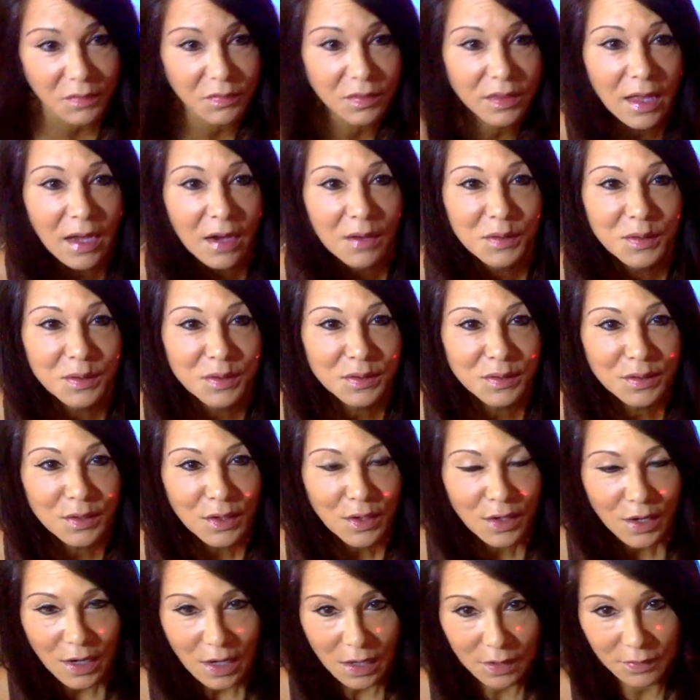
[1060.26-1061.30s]
7th house,
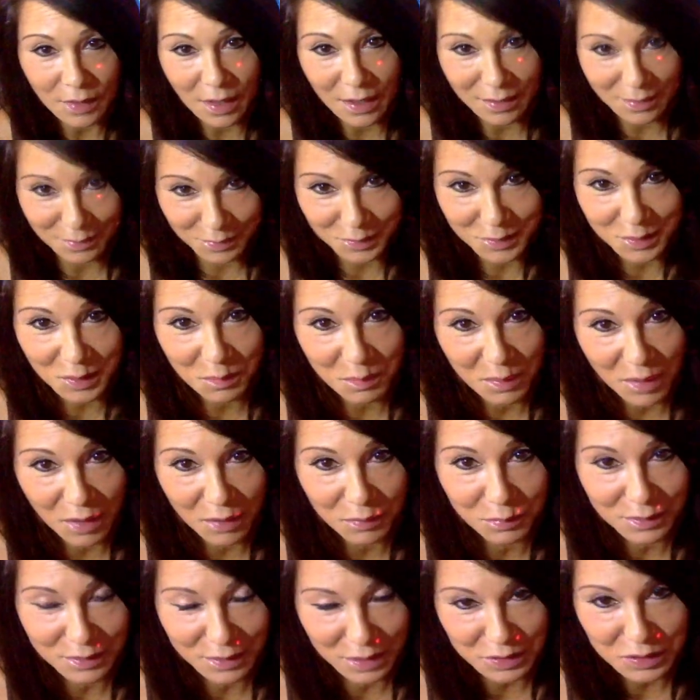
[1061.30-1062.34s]
and that is about
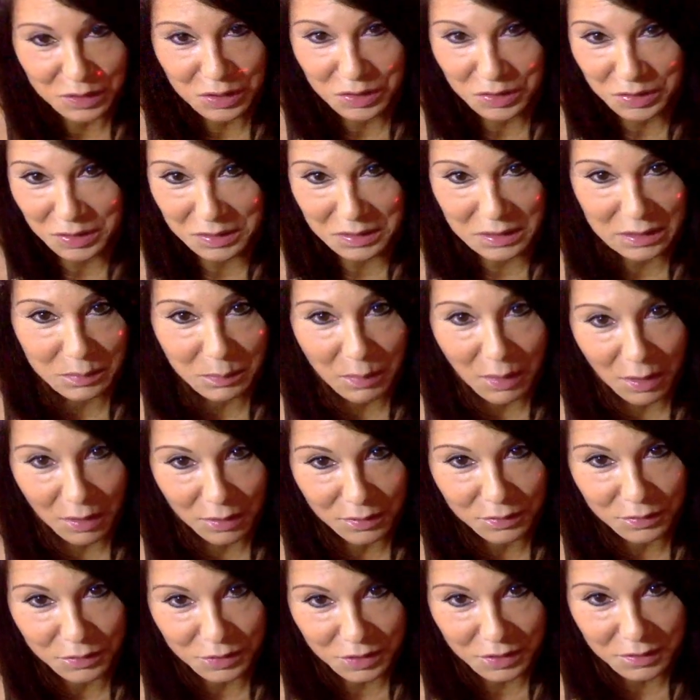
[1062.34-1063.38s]
relationships,
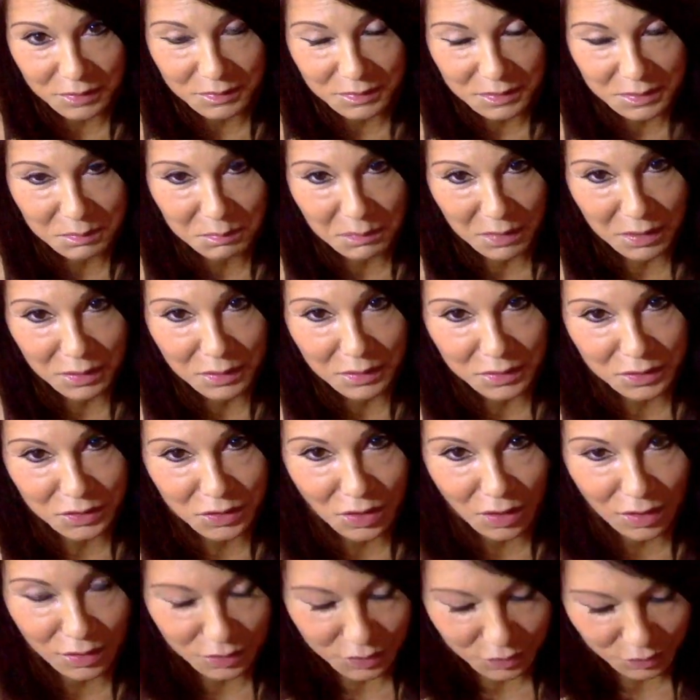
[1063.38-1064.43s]
partnerships, marriage
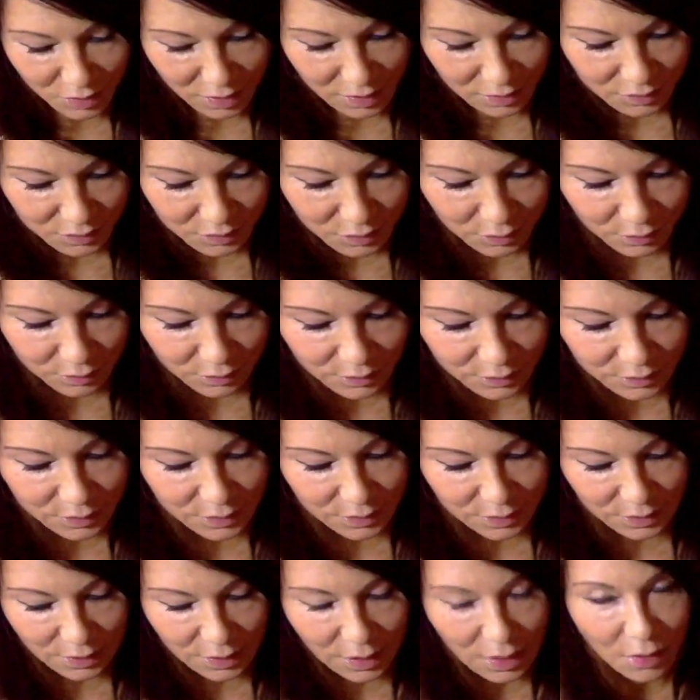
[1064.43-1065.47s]
contracts. So let's
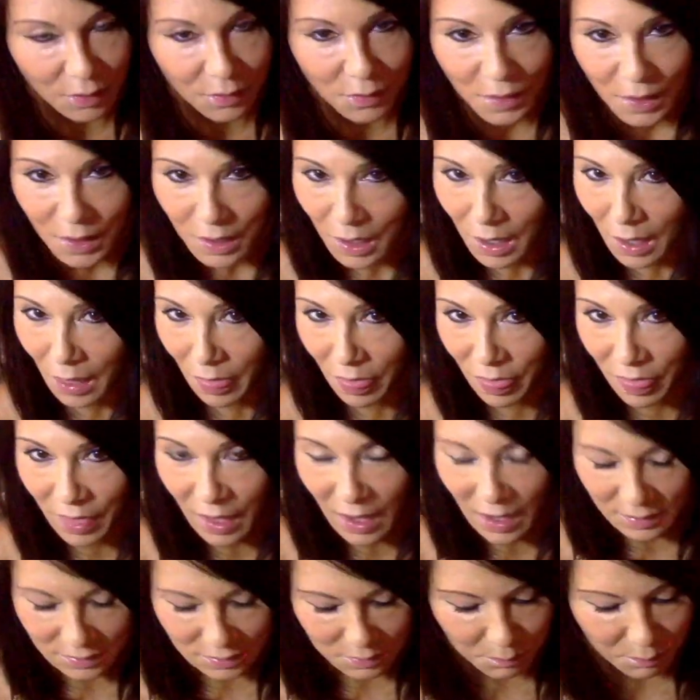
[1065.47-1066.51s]
see how
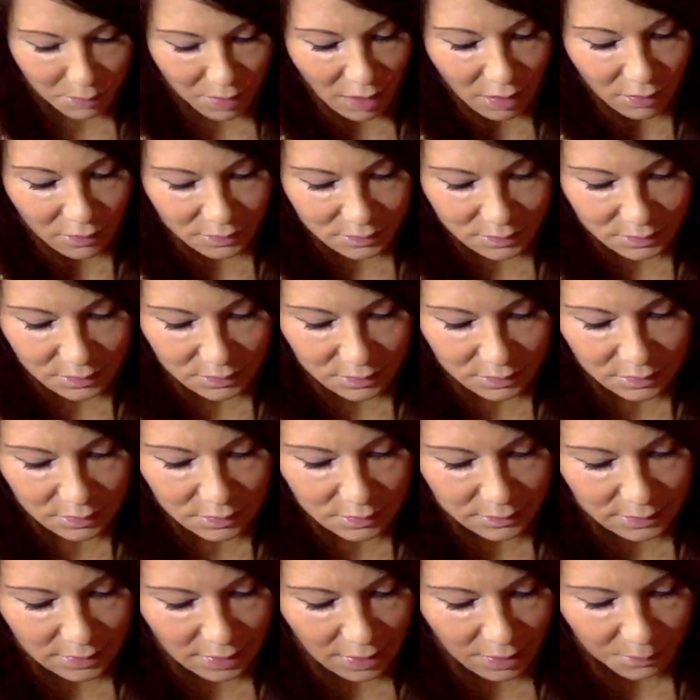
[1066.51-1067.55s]
that balance
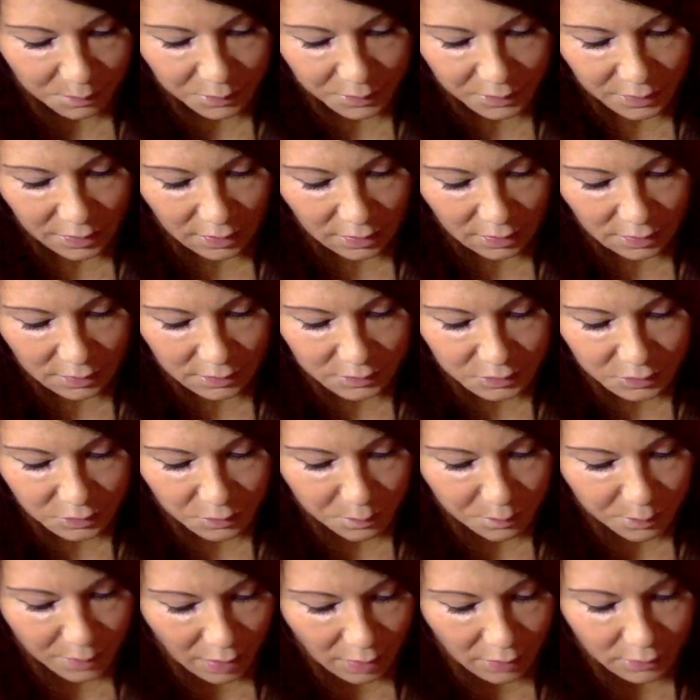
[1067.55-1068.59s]
is happening. Is there
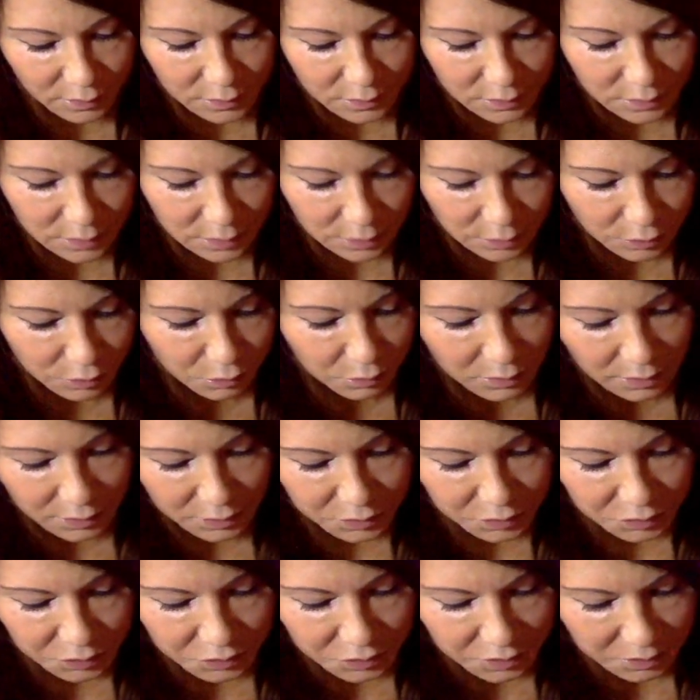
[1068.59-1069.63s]
balance in your
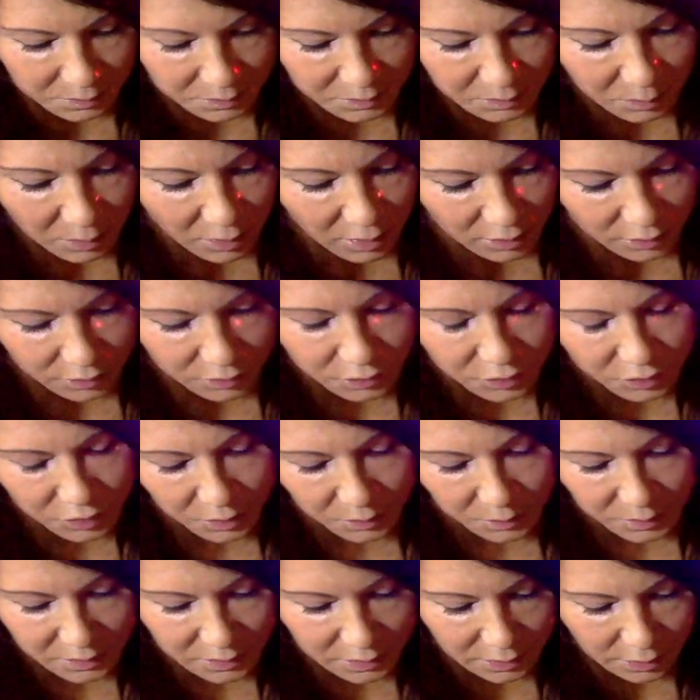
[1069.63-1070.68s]
relationships,
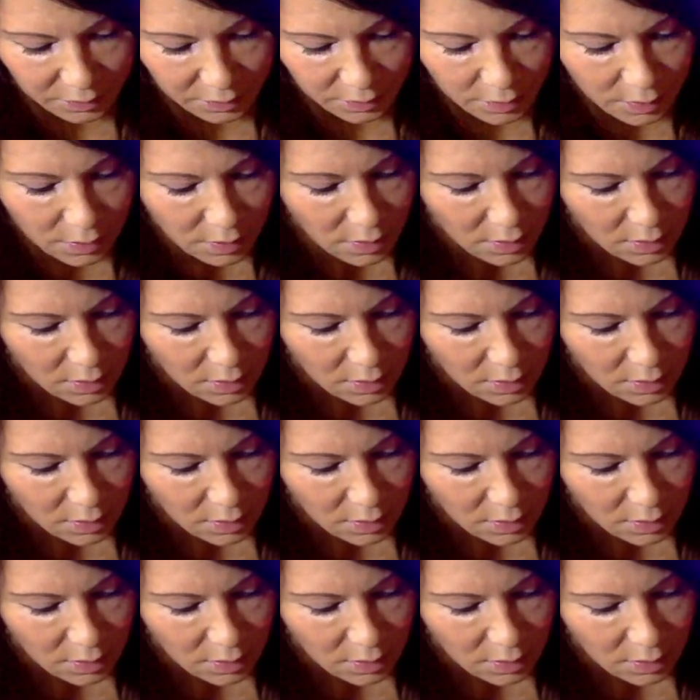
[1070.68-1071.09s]
partnerships here